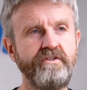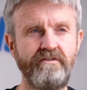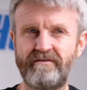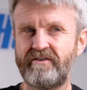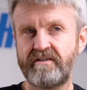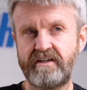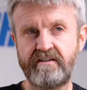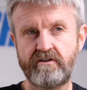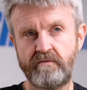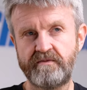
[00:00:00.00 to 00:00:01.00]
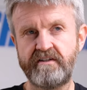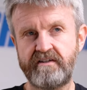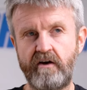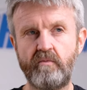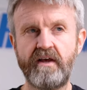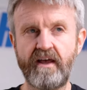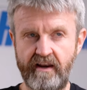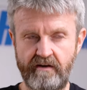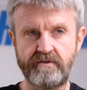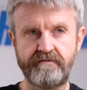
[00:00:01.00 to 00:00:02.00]
universal intercom to this helmet
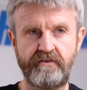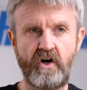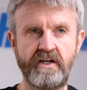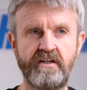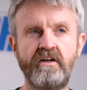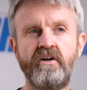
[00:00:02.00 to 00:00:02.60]
and it was fine,